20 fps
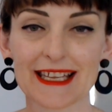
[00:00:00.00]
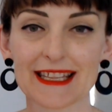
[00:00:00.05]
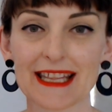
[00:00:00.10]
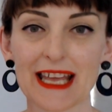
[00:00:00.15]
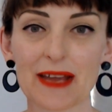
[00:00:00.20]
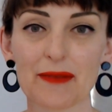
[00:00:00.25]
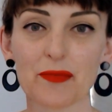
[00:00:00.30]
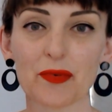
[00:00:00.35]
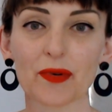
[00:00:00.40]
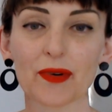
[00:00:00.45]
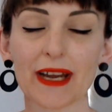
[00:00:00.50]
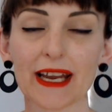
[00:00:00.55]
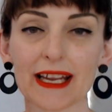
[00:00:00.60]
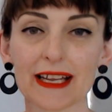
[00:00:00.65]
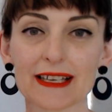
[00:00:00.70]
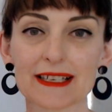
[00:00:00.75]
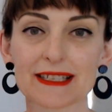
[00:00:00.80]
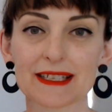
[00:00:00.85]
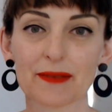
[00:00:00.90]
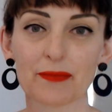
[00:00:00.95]
and they
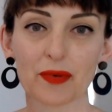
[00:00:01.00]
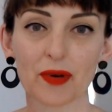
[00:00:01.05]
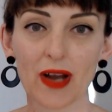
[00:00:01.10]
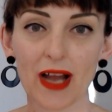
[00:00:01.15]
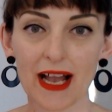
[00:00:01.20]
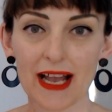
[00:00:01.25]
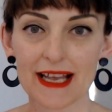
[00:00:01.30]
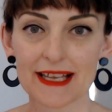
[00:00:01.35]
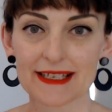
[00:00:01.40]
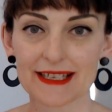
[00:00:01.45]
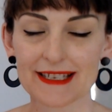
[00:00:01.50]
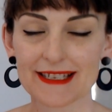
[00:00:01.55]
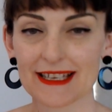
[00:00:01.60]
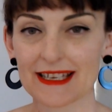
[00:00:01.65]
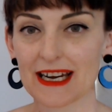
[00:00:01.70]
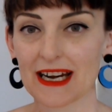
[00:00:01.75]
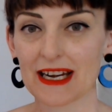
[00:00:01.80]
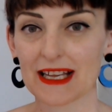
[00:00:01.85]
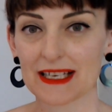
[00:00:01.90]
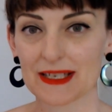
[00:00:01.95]
bring surprises
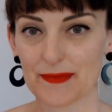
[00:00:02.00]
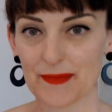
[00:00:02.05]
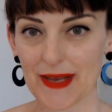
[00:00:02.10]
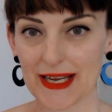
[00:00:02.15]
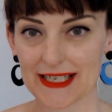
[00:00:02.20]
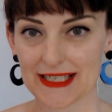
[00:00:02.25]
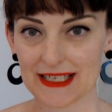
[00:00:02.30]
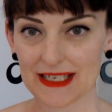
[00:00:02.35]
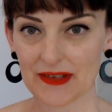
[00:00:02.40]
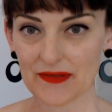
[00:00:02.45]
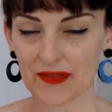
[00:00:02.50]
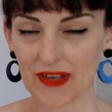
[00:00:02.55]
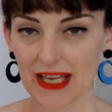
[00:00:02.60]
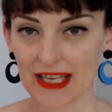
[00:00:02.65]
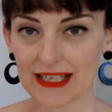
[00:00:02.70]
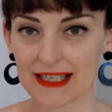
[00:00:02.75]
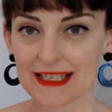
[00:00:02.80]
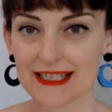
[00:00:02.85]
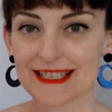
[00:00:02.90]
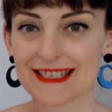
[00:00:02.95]
and unexpected
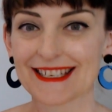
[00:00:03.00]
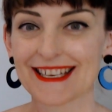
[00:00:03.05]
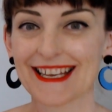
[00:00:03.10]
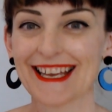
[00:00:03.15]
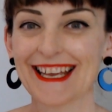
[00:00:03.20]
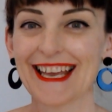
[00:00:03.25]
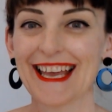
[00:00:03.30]
events.